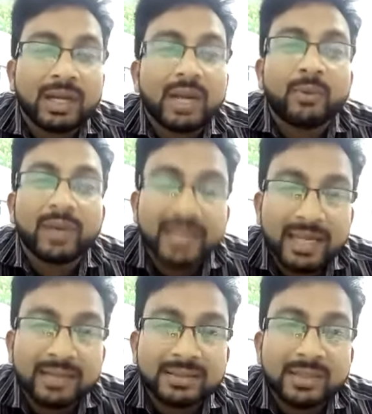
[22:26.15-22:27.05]
Now
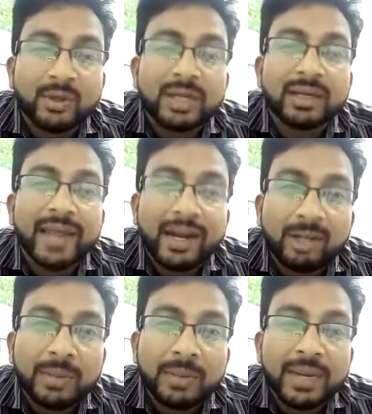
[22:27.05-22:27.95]
again, she got an
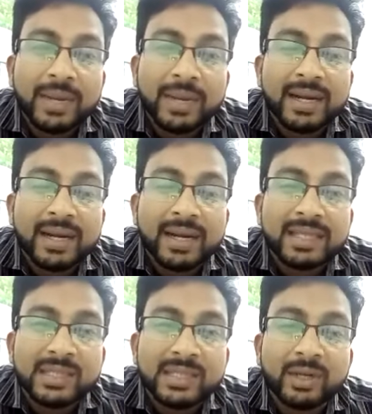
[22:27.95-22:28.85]
ectopic pregnancy on
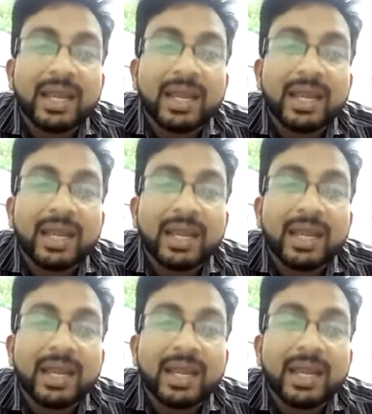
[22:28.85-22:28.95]
her